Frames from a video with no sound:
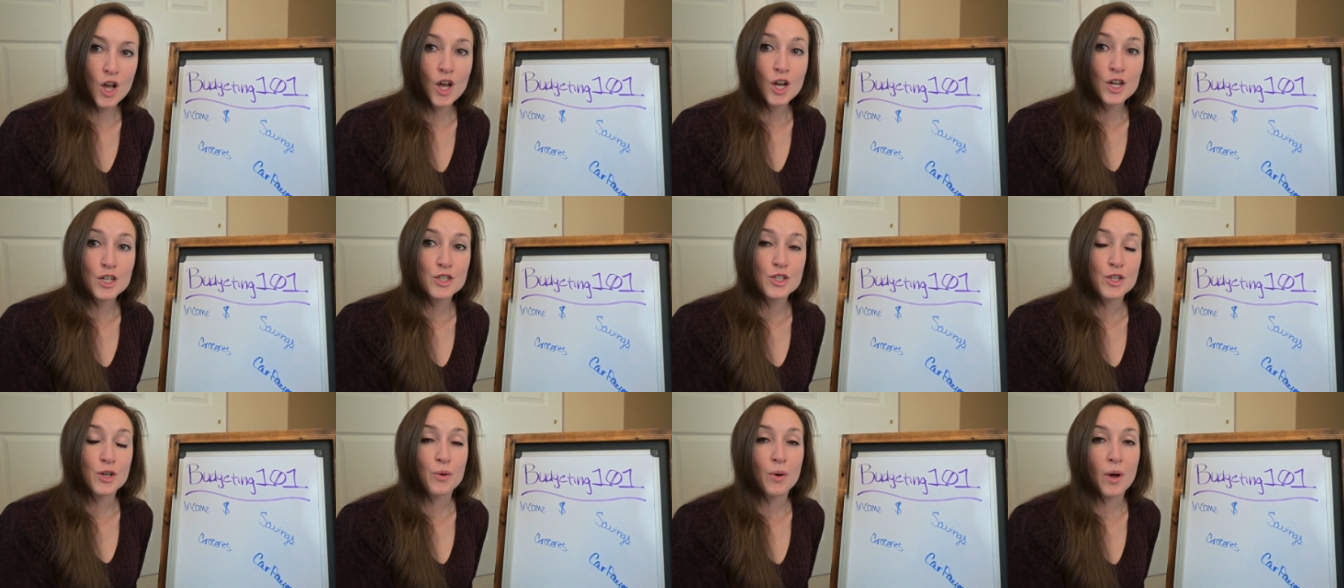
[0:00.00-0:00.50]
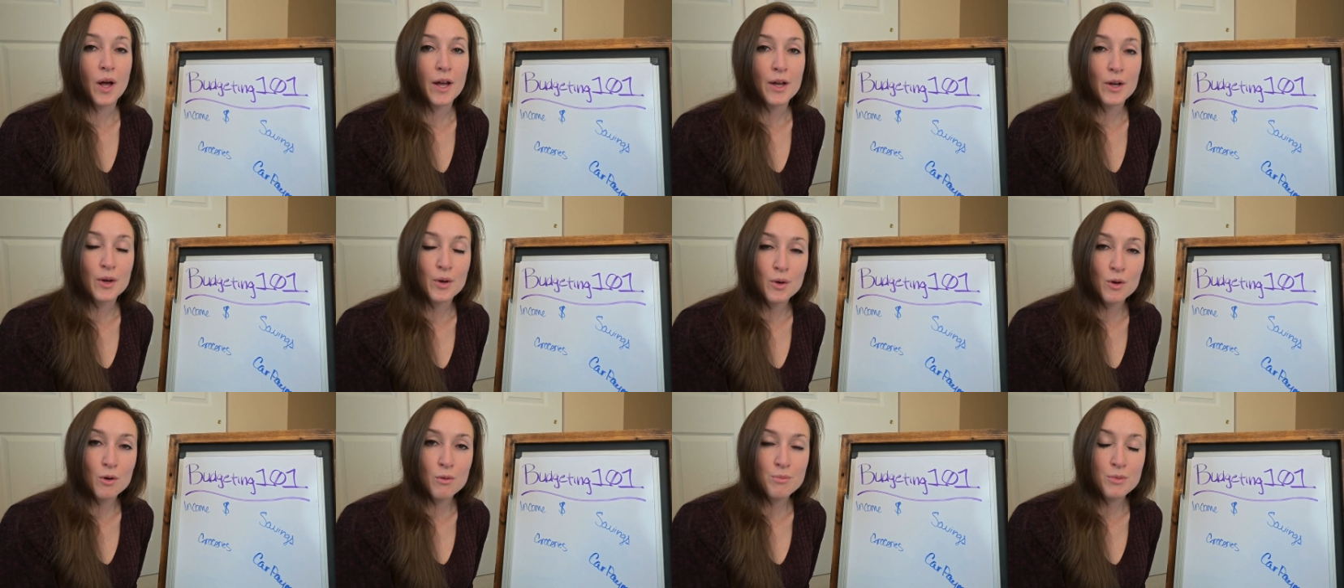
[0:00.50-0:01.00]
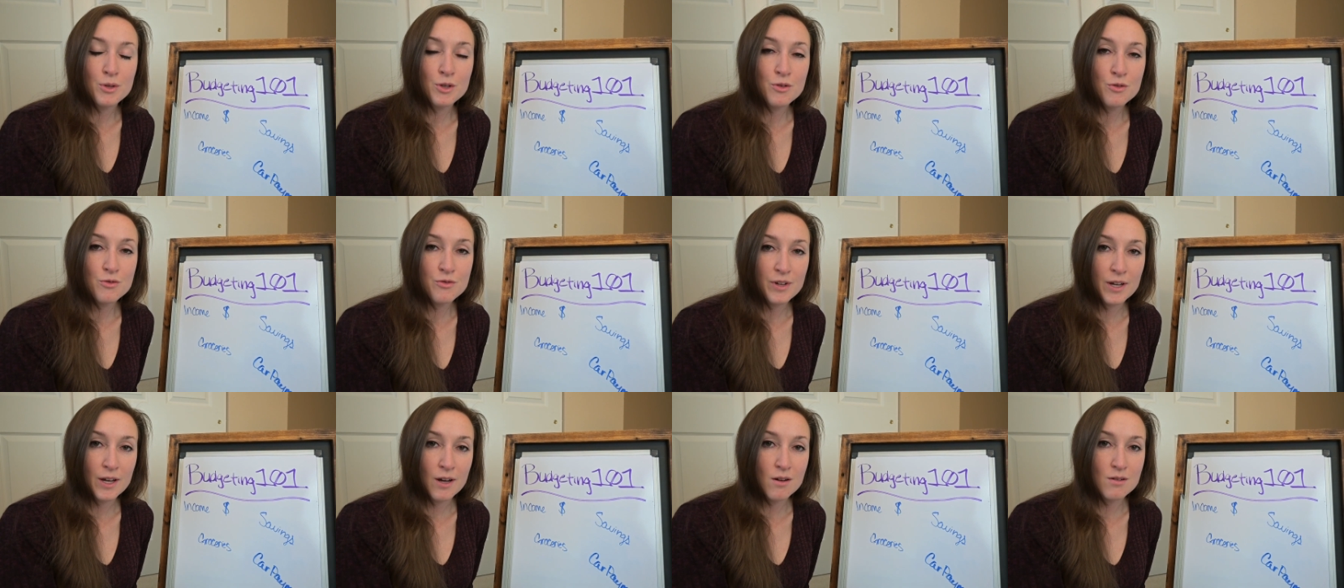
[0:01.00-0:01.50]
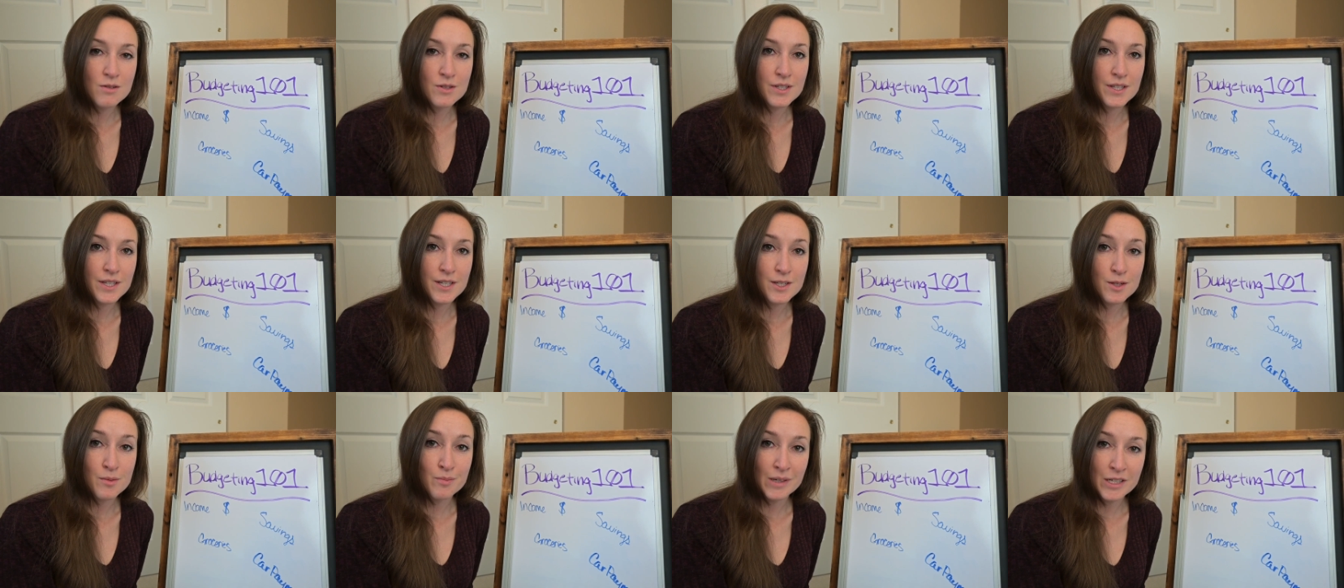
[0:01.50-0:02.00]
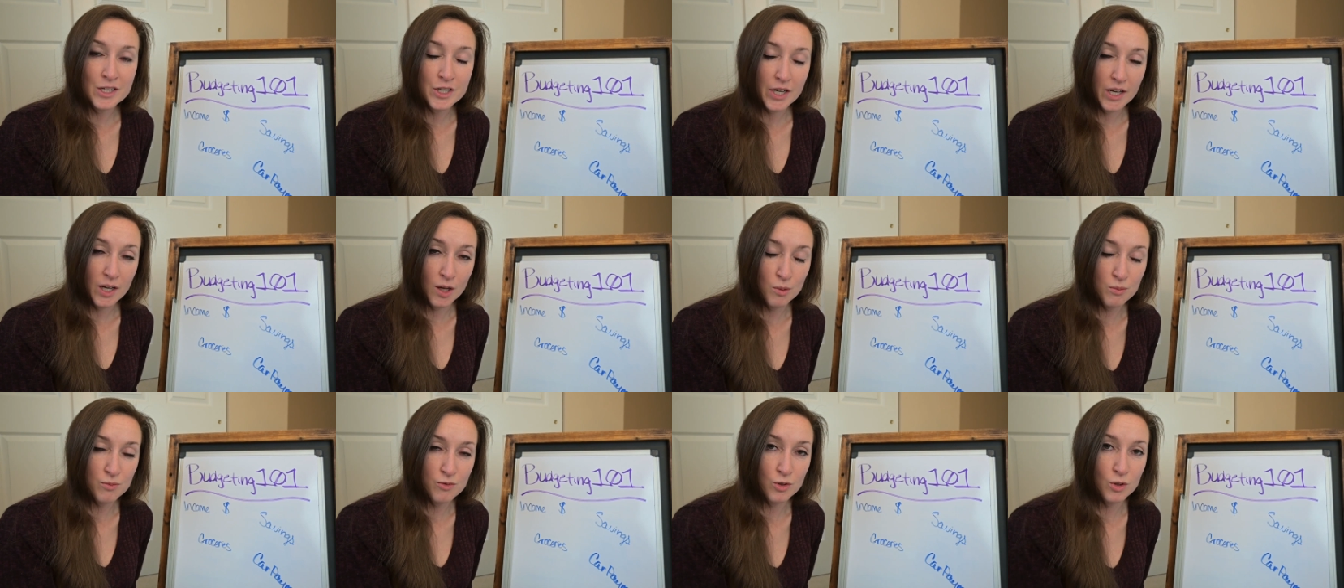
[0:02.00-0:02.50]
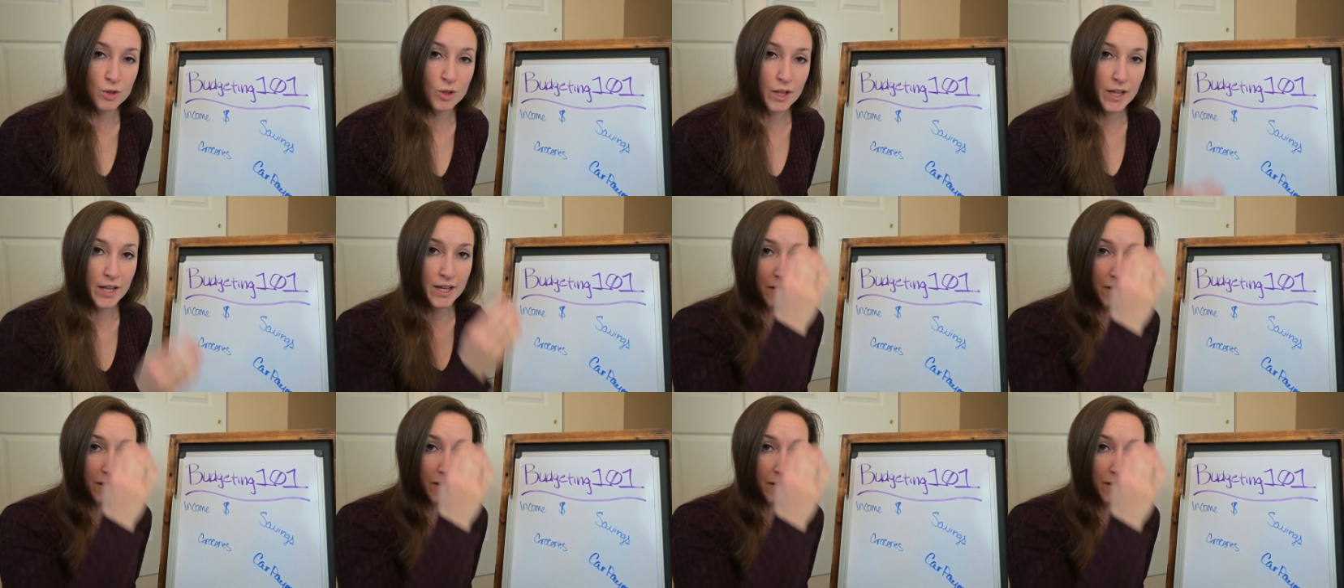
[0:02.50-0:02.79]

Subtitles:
So I hope you found this budget helpful.